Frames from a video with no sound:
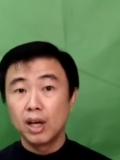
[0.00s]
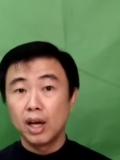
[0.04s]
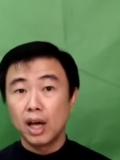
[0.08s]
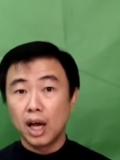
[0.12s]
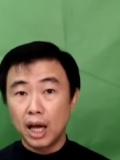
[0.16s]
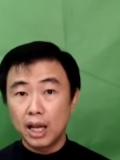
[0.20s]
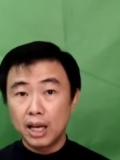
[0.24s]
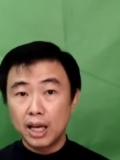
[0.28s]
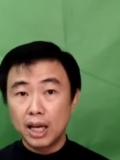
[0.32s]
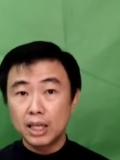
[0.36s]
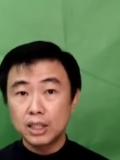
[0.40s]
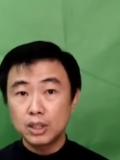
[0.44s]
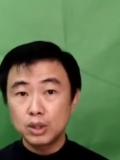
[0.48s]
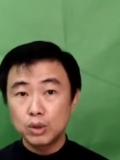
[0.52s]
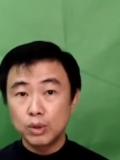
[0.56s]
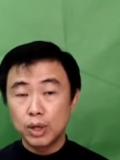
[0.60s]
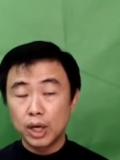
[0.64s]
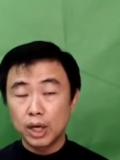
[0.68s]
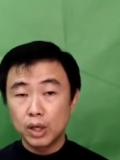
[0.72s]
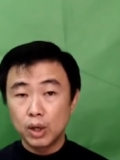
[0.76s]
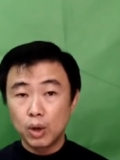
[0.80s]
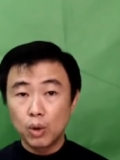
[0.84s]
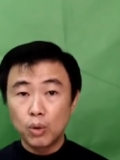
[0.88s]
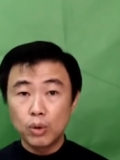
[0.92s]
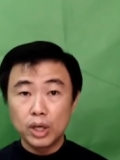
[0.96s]
Unless you
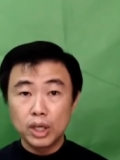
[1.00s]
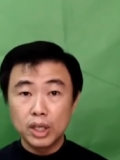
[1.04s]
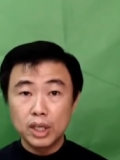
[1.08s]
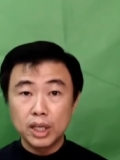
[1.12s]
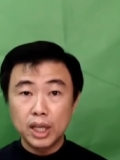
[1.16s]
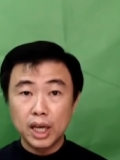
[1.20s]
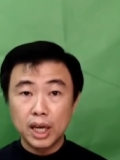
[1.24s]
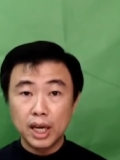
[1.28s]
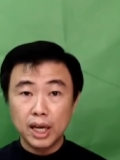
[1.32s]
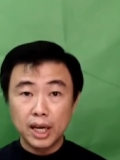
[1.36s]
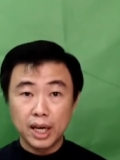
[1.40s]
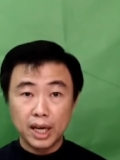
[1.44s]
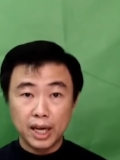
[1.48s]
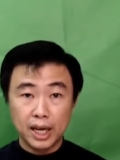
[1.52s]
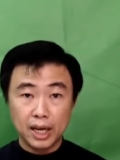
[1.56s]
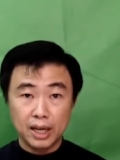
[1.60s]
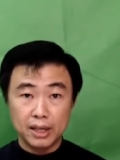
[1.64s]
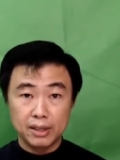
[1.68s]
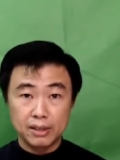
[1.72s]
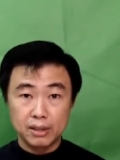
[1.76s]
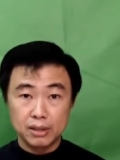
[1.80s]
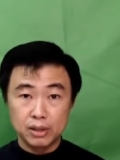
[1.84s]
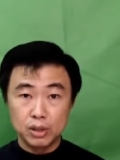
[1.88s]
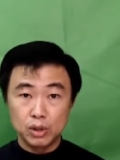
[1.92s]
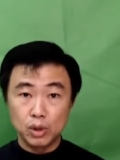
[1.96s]
can go in there
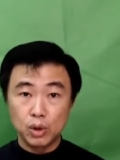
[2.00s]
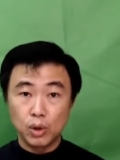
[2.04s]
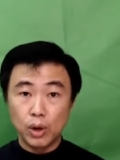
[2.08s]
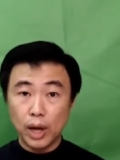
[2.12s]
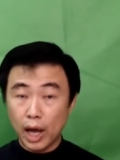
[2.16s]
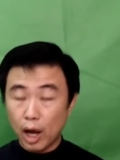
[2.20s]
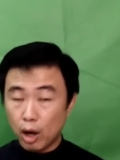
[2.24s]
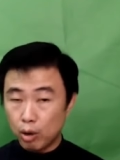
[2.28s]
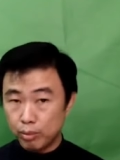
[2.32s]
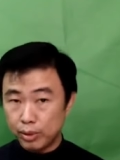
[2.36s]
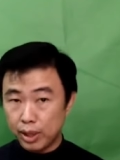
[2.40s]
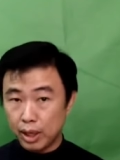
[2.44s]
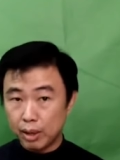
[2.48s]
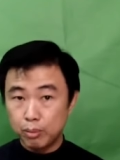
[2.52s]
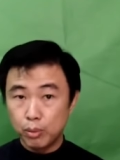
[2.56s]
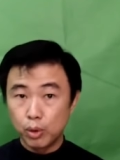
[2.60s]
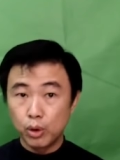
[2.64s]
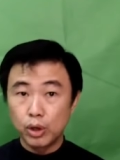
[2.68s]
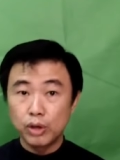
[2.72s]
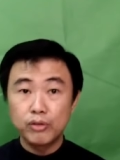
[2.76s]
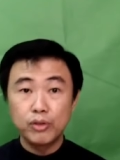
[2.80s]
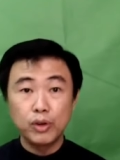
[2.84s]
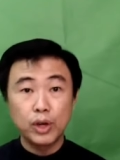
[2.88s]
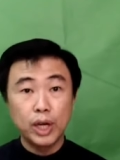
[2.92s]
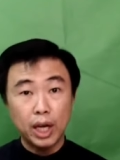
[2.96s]
and you know help their boat.
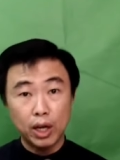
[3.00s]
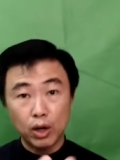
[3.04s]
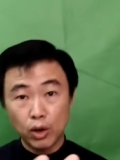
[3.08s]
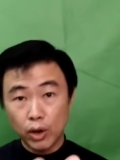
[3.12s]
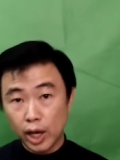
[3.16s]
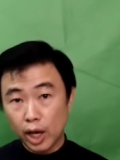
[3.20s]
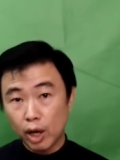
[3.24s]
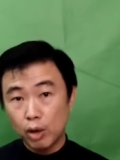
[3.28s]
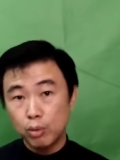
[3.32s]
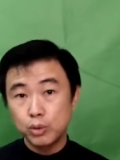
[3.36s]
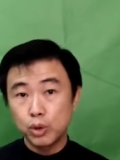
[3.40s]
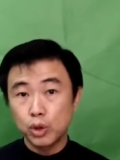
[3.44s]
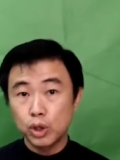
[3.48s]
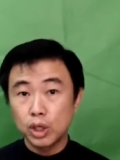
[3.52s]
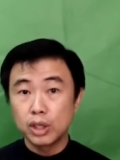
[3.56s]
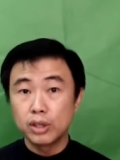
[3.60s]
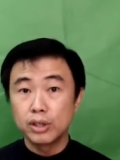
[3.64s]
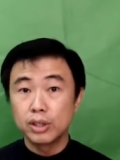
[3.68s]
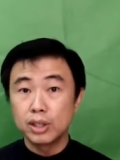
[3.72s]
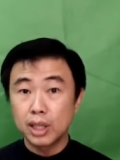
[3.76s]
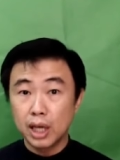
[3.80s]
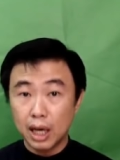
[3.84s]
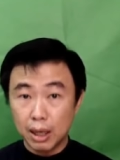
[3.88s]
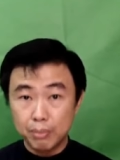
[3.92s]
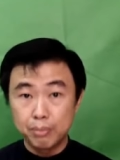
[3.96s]
If you cannot help your
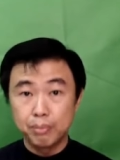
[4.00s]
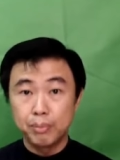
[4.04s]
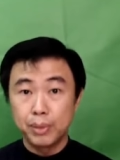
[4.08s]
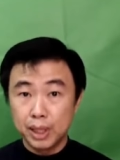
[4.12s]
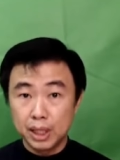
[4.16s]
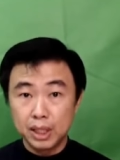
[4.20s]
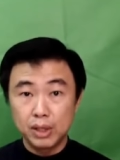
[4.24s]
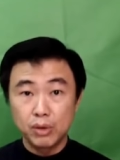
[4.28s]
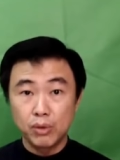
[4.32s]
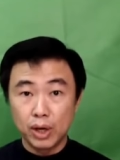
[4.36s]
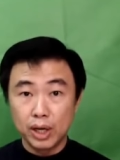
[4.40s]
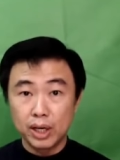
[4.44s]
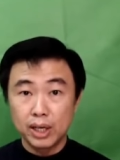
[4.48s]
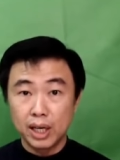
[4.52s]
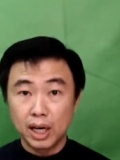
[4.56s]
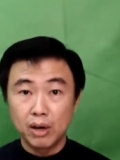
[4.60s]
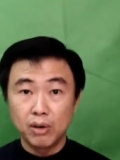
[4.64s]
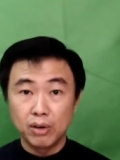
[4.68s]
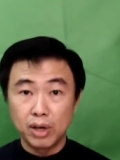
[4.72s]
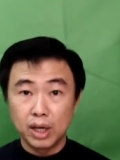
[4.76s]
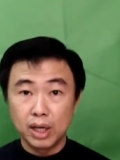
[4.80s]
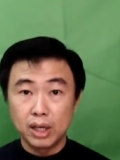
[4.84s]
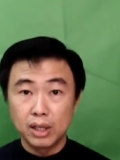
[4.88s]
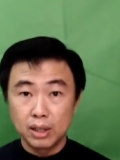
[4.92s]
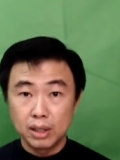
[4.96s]
current company right now,
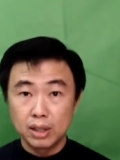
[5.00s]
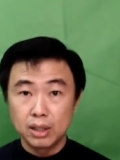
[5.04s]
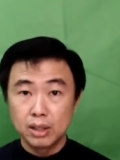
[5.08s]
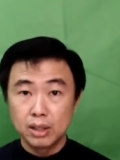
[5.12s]
right?